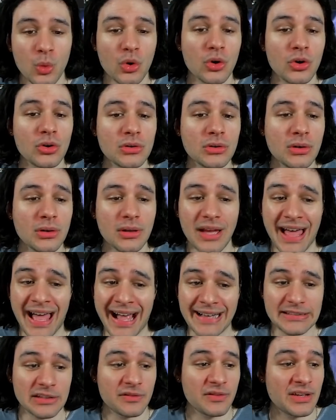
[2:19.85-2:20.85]
will
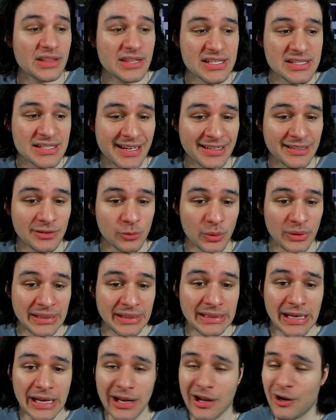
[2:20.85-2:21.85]
activate the second
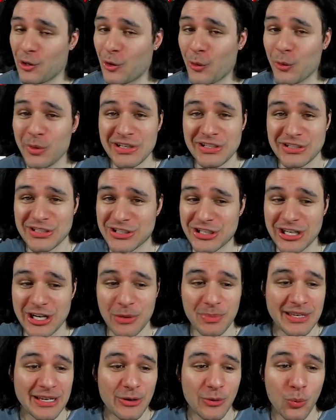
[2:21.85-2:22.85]
wing, or he's just gonna
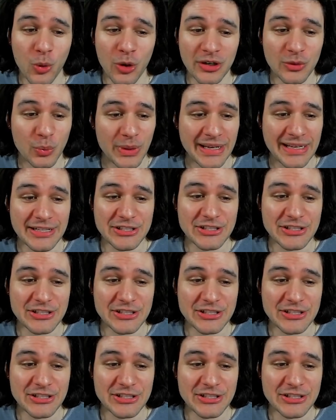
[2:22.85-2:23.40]
be a one wing